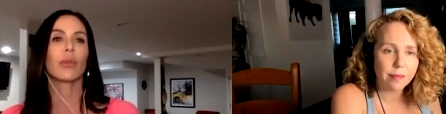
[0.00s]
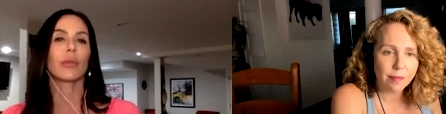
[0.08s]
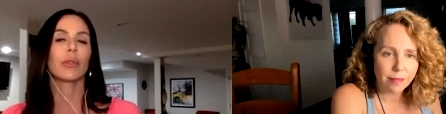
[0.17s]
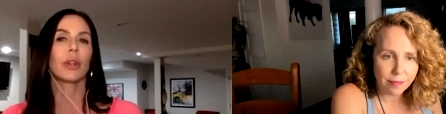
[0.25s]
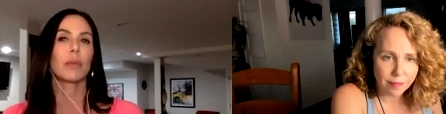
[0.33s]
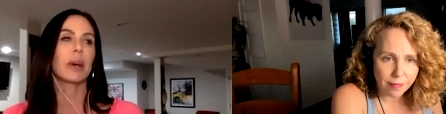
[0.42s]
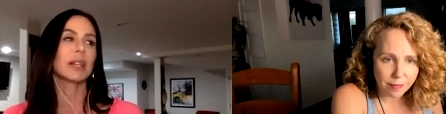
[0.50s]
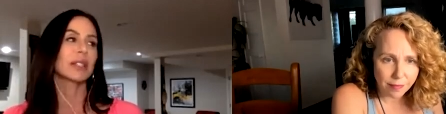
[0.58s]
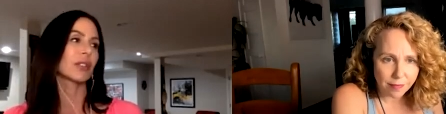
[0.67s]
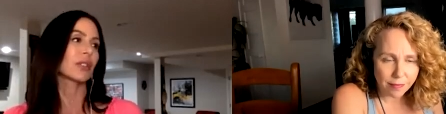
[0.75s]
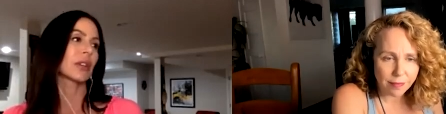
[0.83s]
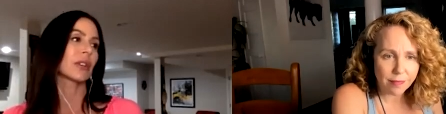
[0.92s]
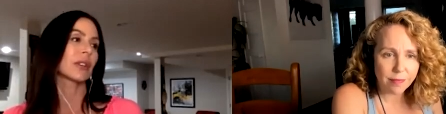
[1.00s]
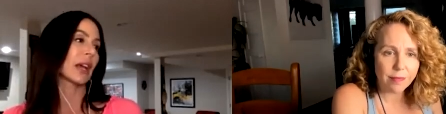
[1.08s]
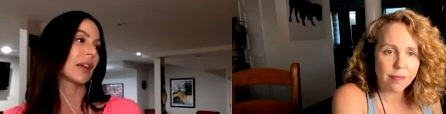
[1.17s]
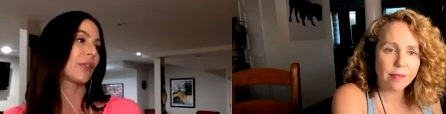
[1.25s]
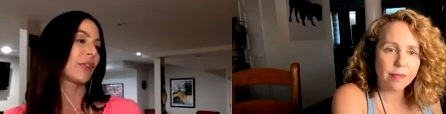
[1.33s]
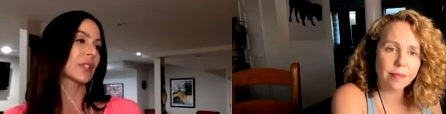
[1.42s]
Speaker 1: Your muscles are.
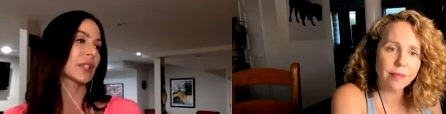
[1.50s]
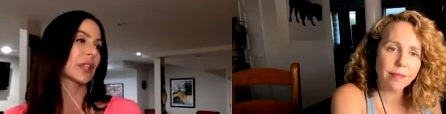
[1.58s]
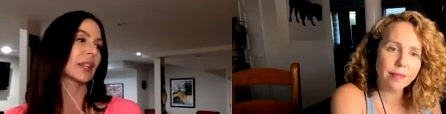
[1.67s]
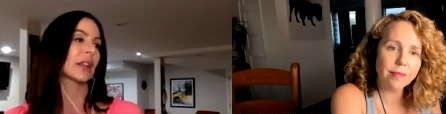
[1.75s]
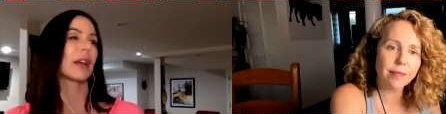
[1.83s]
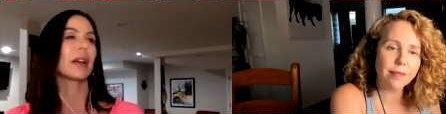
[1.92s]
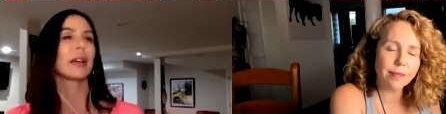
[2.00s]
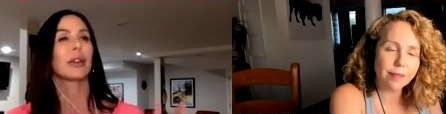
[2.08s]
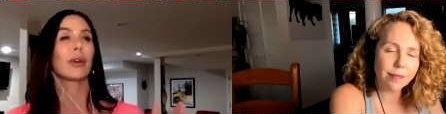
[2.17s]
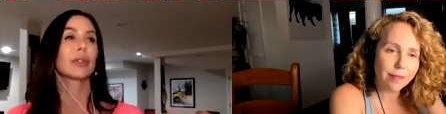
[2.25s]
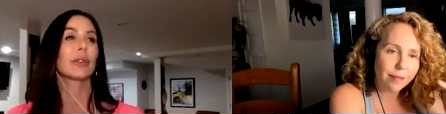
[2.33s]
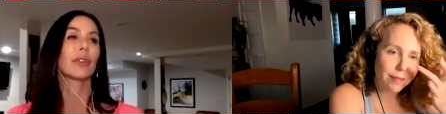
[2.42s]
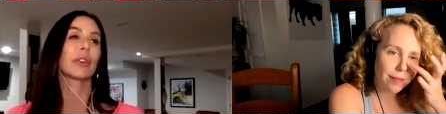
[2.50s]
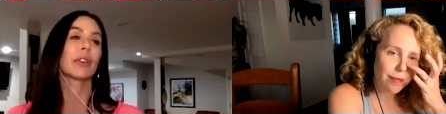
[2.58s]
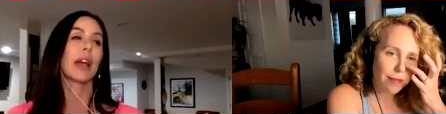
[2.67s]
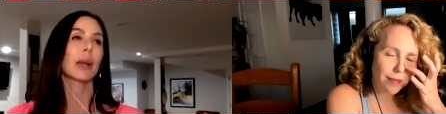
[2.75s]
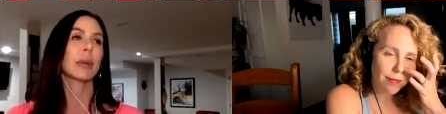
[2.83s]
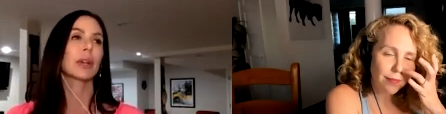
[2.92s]
It feels like I know, for
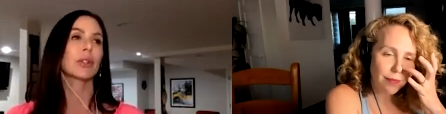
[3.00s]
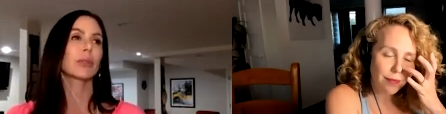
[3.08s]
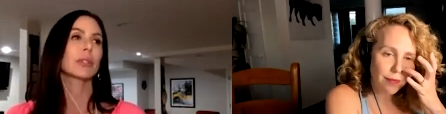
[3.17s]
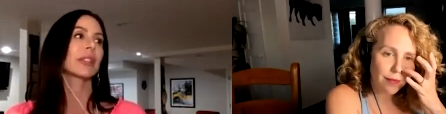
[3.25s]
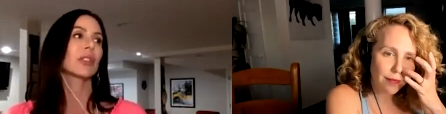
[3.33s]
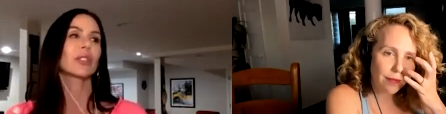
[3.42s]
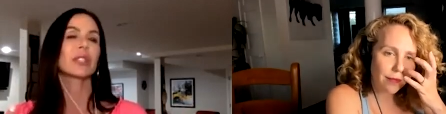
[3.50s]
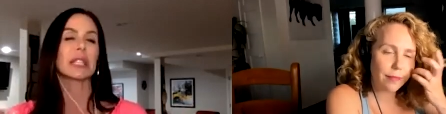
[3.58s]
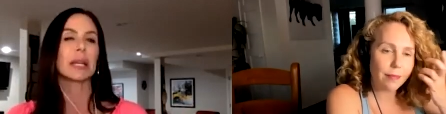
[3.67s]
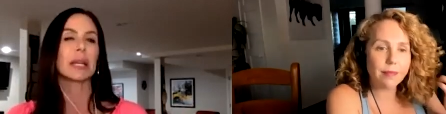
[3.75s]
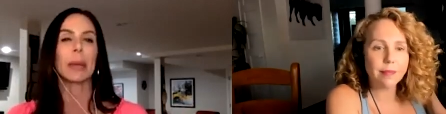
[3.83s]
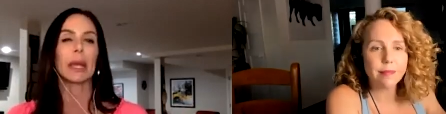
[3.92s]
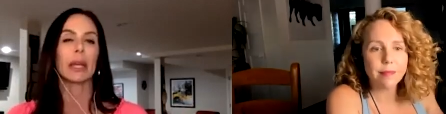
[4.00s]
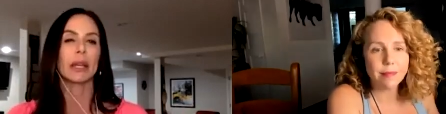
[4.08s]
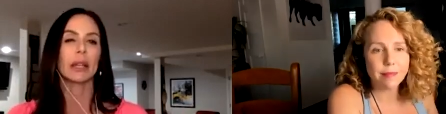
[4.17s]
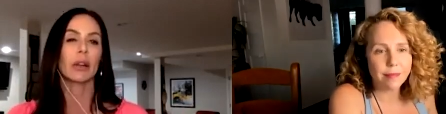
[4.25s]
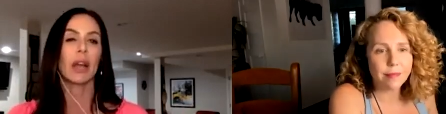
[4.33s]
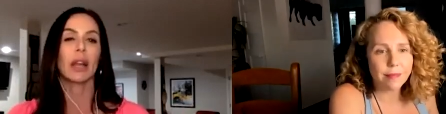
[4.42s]
lack of better terms, like they're sleeping, like
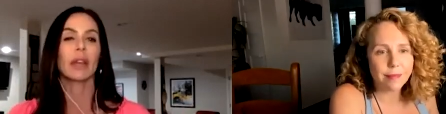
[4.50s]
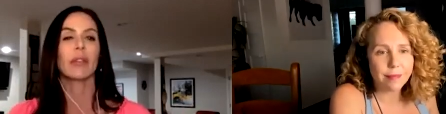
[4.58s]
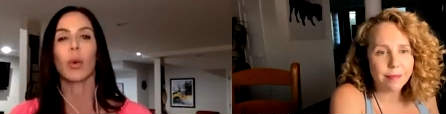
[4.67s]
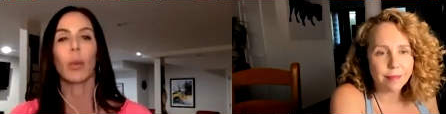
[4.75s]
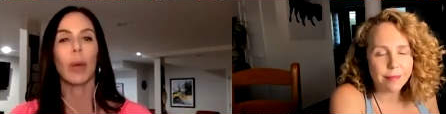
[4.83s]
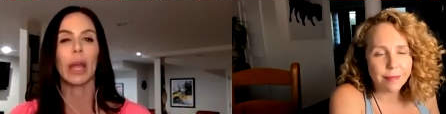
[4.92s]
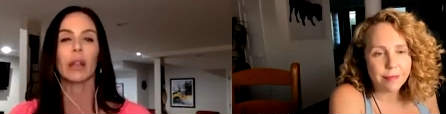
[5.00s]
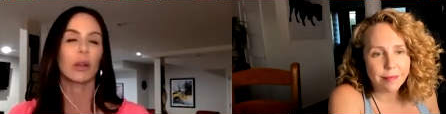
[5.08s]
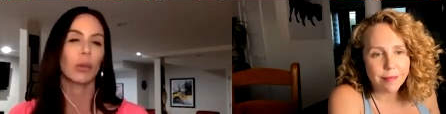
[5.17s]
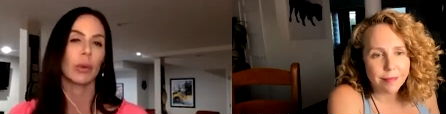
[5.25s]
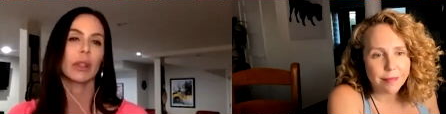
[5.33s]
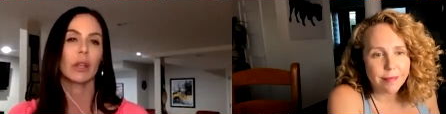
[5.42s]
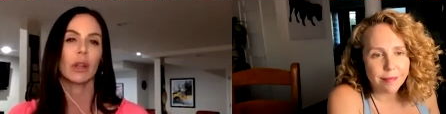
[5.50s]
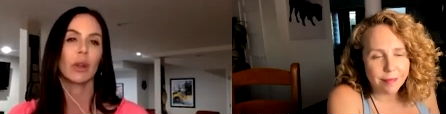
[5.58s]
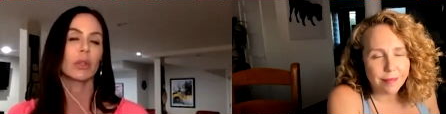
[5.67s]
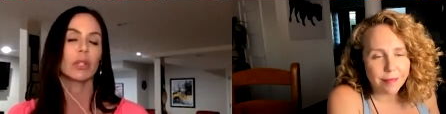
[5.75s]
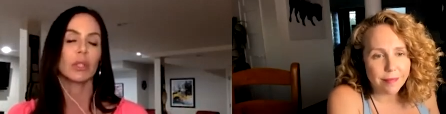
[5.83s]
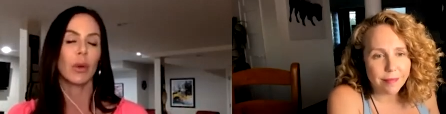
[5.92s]
they're not even awake. Like what you know,
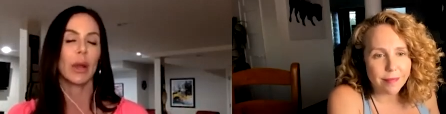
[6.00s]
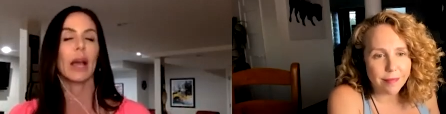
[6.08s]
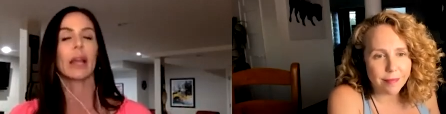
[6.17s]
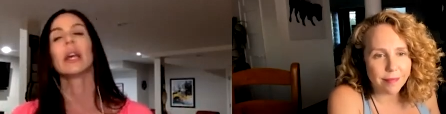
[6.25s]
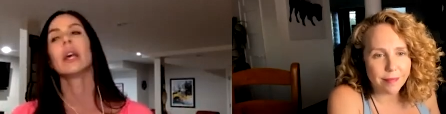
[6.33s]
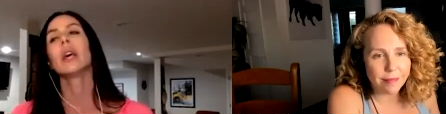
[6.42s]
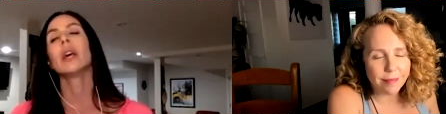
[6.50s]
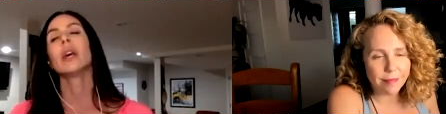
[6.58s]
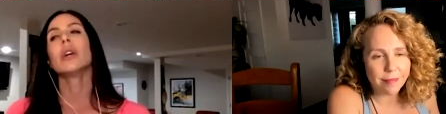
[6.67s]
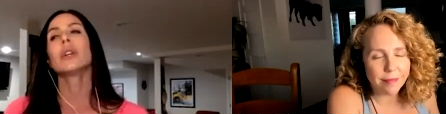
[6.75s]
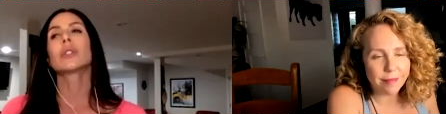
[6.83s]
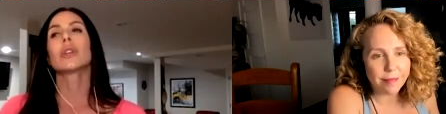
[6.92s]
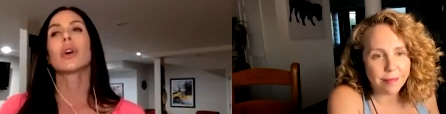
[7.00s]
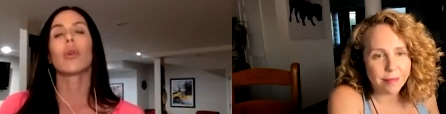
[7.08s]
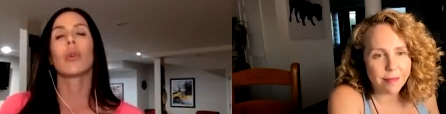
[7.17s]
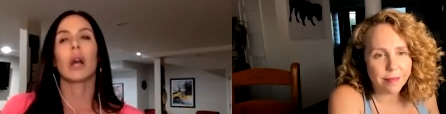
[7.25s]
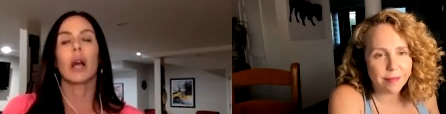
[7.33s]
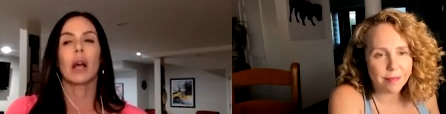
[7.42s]
what's going on? Mm-hmm.
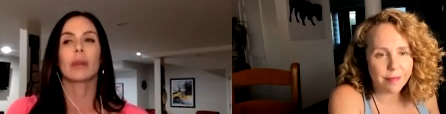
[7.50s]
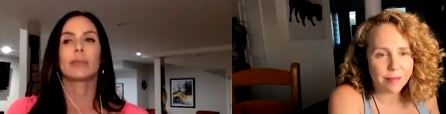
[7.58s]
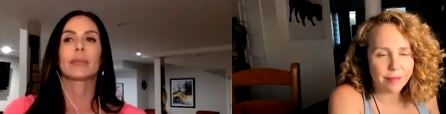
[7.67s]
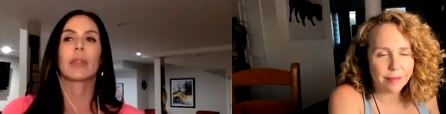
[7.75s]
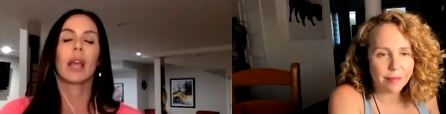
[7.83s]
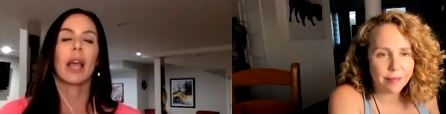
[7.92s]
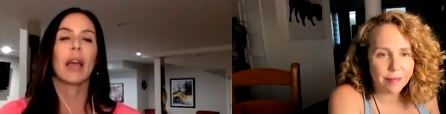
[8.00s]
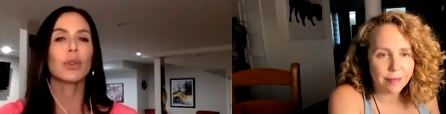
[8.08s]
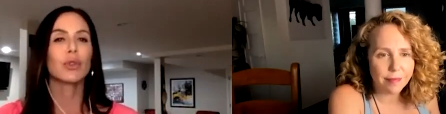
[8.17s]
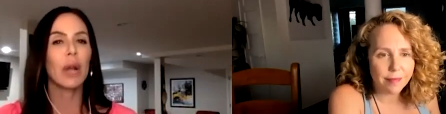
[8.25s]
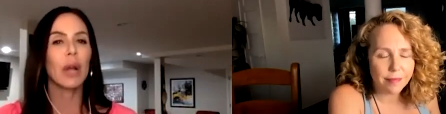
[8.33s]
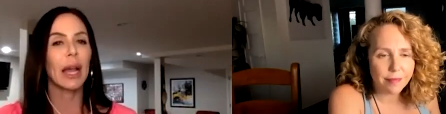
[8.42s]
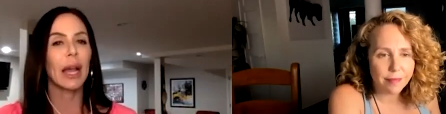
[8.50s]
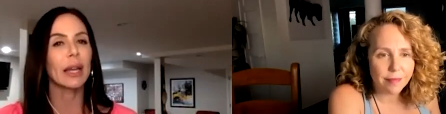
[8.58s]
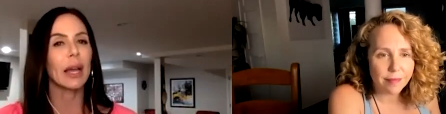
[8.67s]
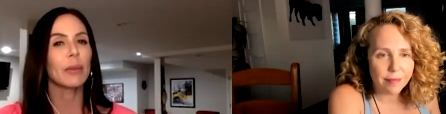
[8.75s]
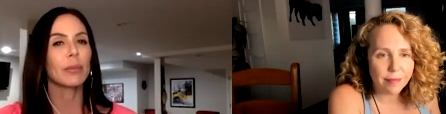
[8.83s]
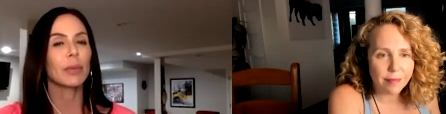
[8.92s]
So, have you tried?
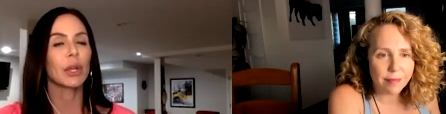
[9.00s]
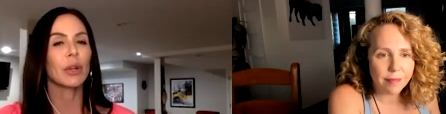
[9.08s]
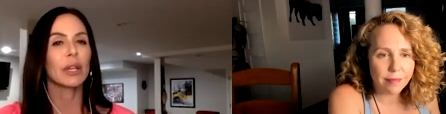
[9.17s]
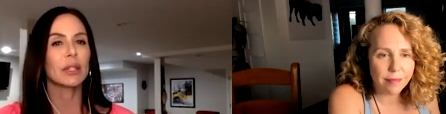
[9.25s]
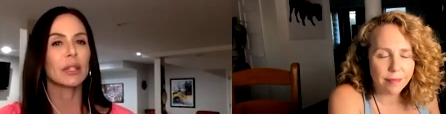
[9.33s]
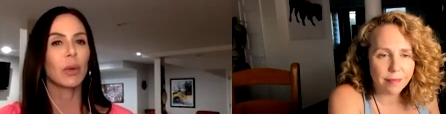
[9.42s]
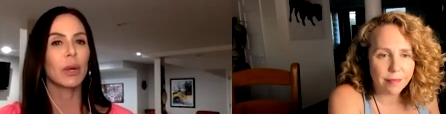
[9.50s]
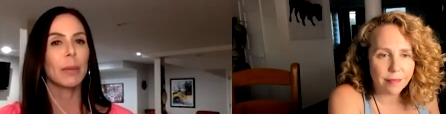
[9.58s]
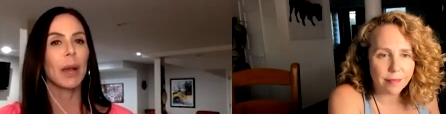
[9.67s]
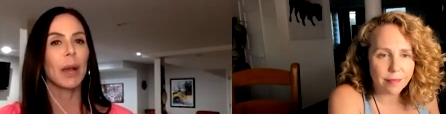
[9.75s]
I'm curious. What